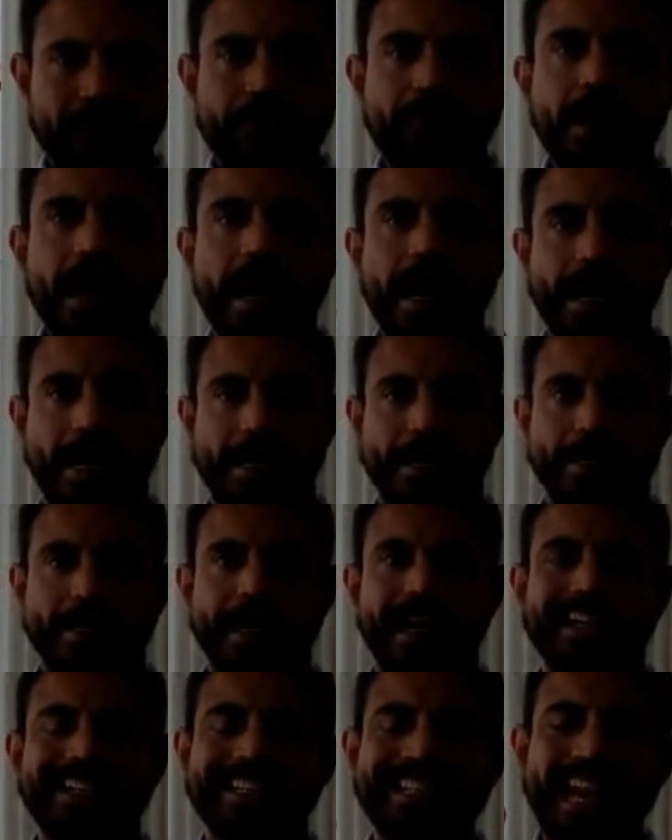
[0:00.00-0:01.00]
mind
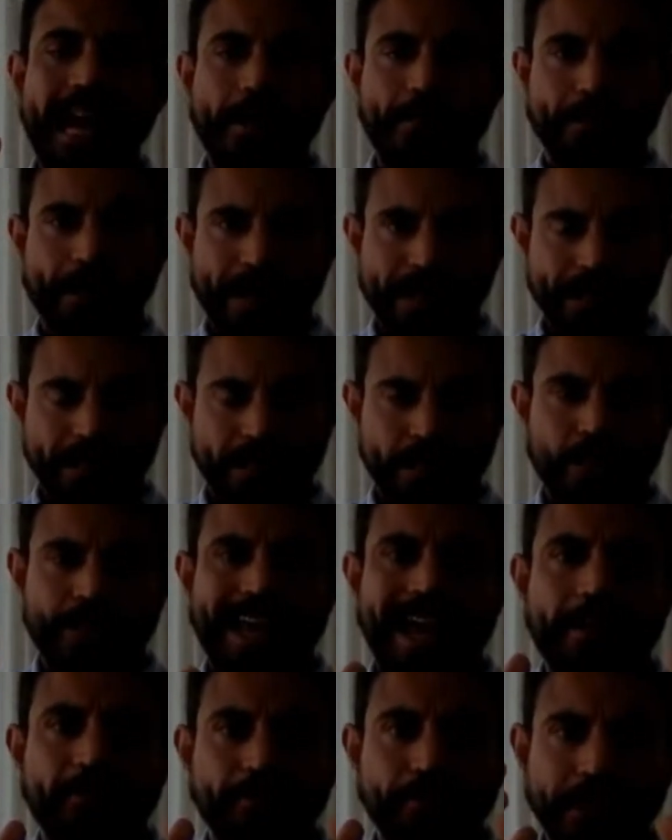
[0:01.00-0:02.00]
and tap into
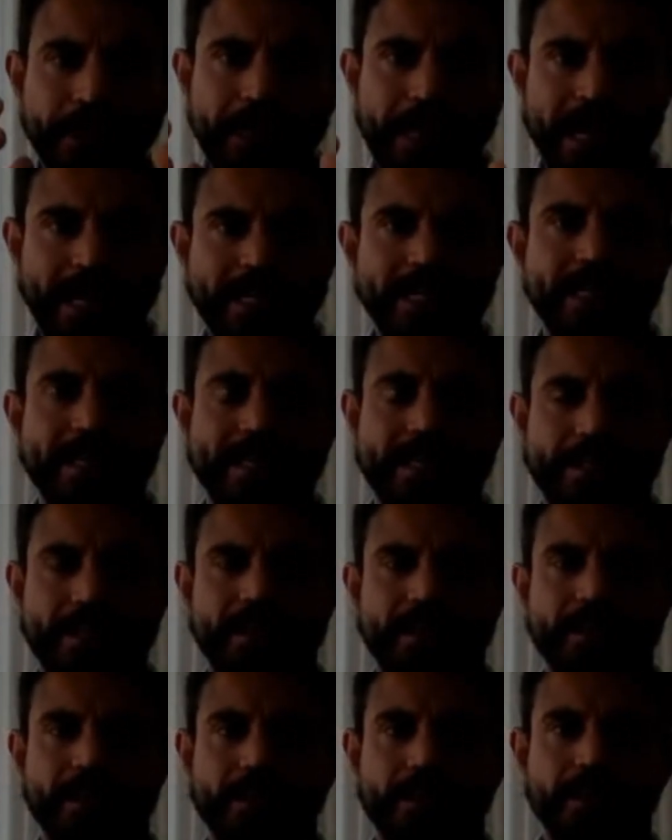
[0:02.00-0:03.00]
that place
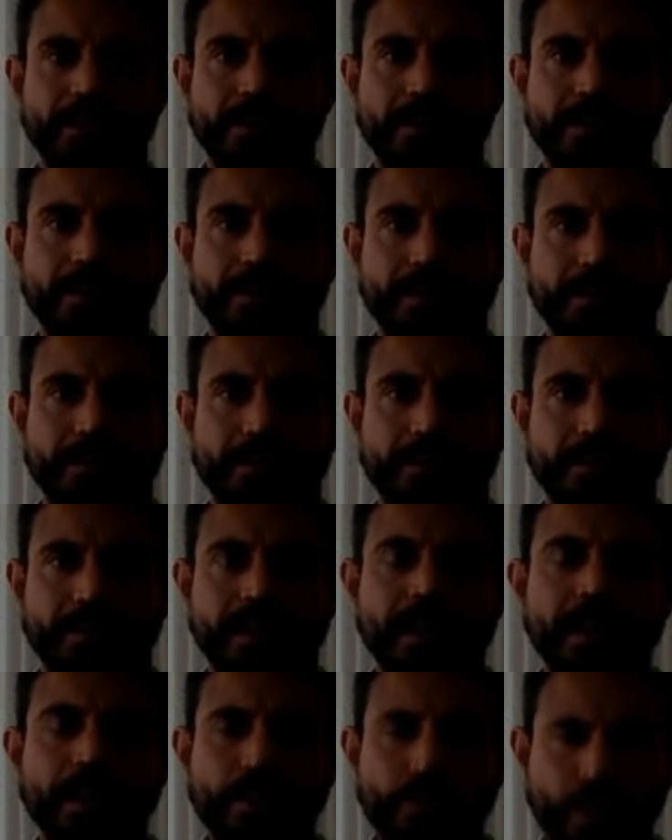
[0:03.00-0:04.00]

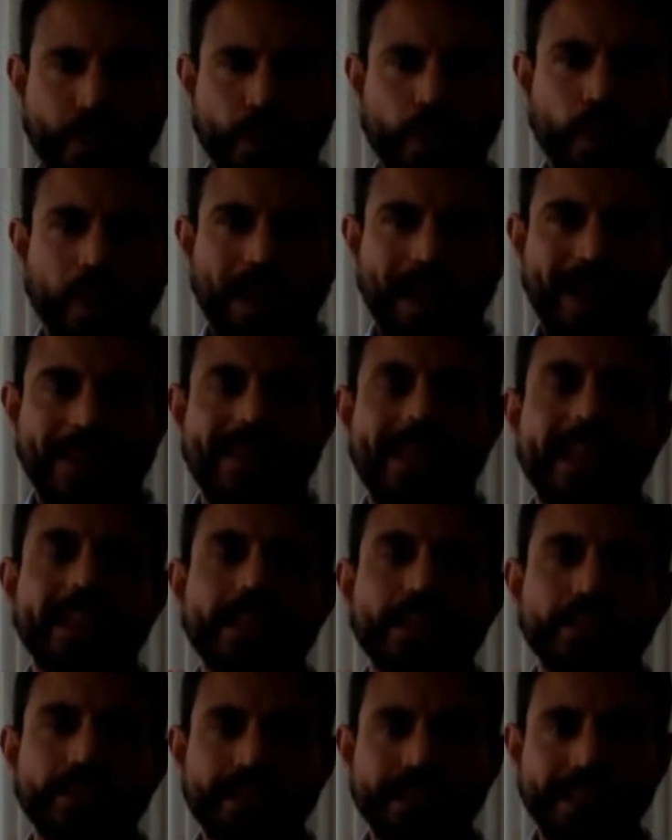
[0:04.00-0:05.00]
in a neural way that
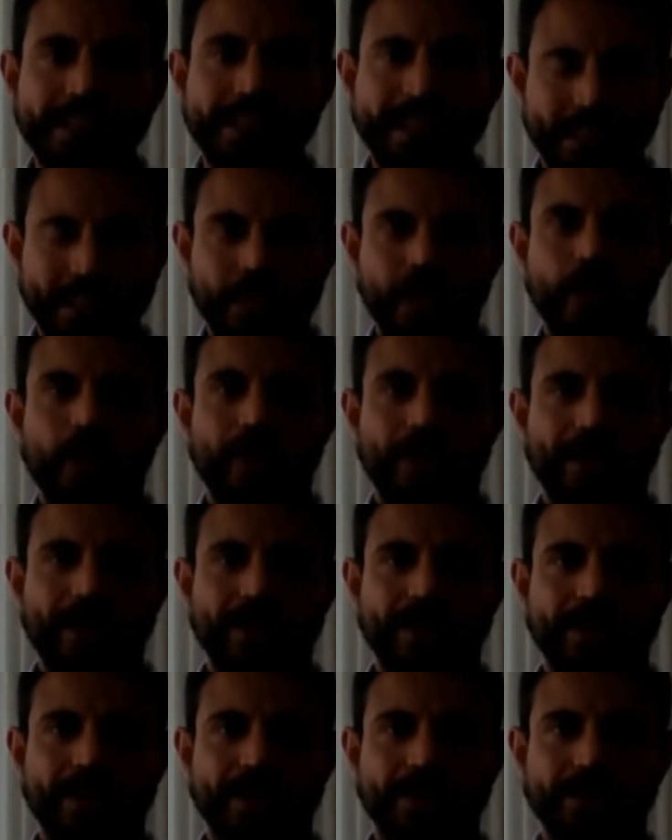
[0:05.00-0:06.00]
you need to go
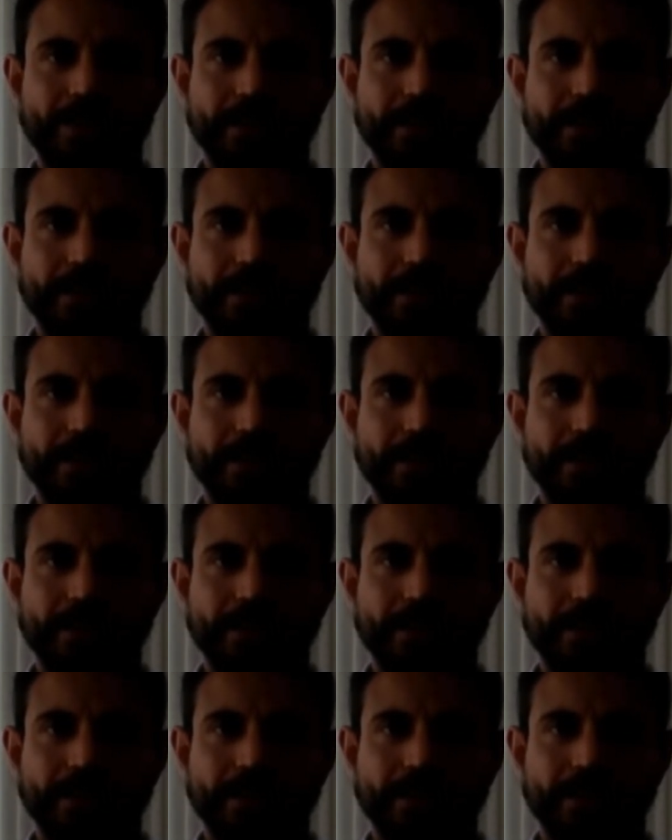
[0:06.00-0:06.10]
into.